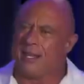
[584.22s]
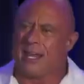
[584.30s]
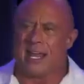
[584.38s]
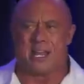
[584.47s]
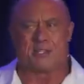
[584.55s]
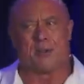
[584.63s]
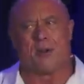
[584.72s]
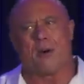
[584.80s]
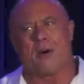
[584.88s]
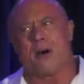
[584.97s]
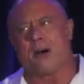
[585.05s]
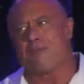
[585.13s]
has an
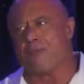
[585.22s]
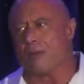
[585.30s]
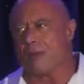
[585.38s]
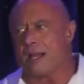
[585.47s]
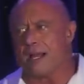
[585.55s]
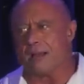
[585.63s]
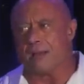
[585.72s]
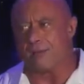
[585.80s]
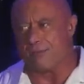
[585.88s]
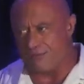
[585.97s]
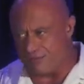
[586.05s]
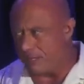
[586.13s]
awful lot of
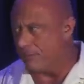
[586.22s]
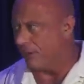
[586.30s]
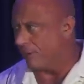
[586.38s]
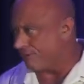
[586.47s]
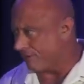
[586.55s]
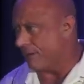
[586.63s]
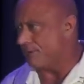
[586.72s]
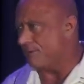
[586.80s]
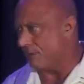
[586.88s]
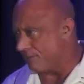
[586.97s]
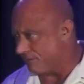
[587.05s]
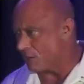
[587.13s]
female friends
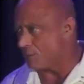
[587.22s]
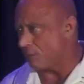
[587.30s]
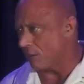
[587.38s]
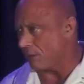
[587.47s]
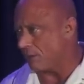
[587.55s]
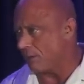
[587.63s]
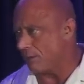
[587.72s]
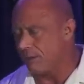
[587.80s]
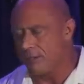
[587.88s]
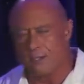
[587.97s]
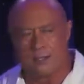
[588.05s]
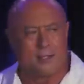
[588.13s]
on Facebook
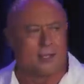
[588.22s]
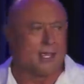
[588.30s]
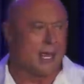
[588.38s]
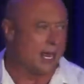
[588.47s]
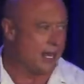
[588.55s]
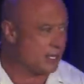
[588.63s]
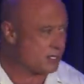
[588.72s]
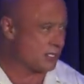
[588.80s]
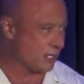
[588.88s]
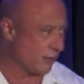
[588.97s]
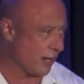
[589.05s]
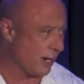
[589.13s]
and
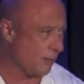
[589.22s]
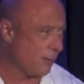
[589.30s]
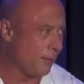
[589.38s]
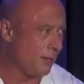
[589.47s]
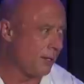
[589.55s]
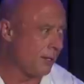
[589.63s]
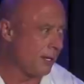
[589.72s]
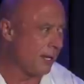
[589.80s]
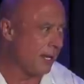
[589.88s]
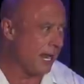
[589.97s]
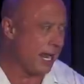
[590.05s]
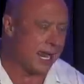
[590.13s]
Instagram.
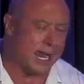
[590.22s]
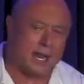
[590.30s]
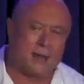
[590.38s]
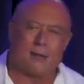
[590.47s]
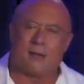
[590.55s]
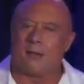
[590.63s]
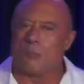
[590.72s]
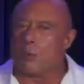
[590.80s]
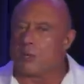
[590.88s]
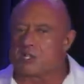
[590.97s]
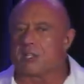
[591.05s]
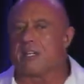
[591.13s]
And
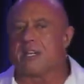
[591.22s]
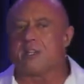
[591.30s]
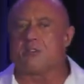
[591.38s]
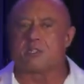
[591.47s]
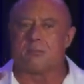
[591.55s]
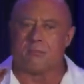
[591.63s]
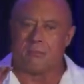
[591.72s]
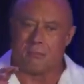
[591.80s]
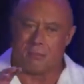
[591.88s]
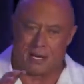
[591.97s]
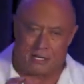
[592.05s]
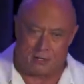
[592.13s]
which leads
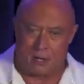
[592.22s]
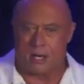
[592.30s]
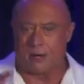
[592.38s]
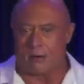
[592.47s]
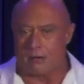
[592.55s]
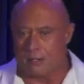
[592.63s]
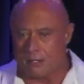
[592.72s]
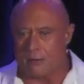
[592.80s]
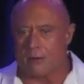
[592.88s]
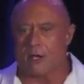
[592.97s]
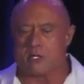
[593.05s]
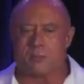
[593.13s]
my daughter and
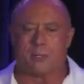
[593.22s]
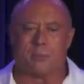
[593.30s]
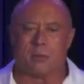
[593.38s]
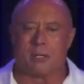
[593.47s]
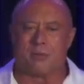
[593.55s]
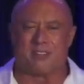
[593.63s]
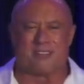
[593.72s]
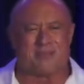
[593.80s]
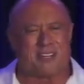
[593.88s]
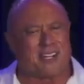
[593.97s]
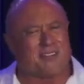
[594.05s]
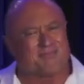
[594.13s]
her husband to believe that,
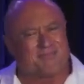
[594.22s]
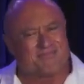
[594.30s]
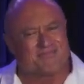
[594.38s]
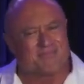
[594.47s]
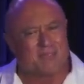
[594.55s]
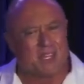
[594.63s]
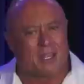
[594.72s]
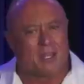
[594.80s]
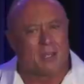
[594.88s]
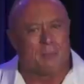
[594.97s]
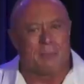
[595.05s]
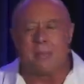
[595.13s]
well,
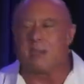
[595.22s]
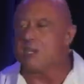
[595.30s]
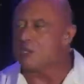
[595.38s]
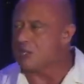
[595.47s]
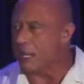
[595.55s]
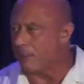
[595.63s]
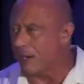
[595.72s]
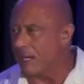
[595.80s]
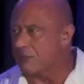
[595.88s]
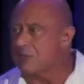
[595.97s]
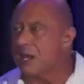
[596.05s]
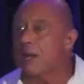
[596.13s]
maybe he's stepping
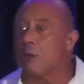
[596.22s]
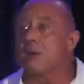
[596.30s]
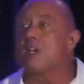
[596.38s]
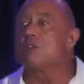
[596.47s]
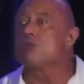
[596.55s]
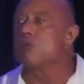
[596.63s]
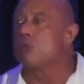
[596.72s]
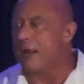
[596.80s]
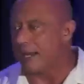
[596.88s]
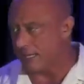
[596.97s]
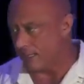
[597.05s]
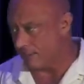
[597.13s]
outside, or he's
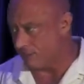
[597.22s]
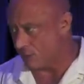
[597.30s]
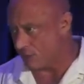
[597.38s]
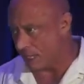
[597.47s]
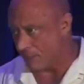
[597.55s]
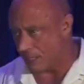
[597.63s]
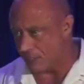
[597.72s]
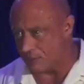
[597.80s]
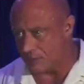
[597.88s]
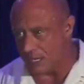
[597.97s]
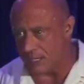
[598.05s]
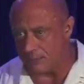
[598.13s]
ready to step
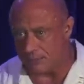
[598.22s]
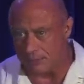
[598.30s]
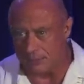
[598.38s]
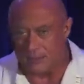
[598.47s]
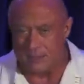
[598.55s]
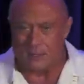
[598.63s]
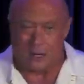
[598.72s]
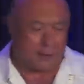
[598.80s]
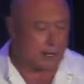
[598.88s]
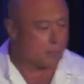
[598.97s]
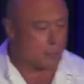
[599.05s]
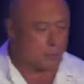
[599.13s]
outside. All
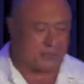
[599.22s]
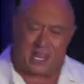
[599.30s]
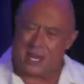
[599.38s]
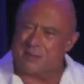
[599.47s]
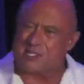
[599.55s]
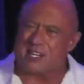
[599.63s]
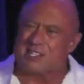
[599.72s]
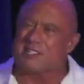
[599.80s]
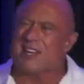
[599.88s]
right, but with them, it's